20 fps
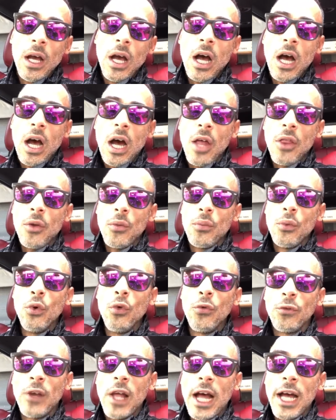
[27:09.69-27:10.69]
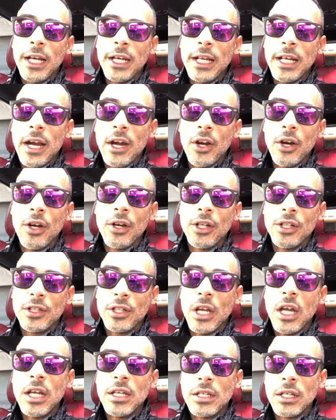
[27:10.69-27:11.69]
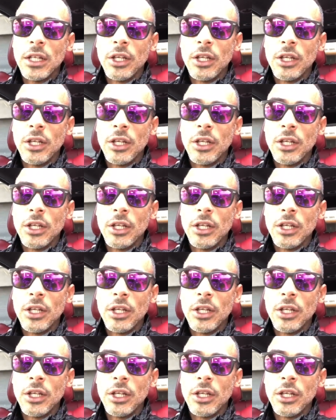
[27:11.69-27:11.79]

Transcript: The roofline, I heard, is a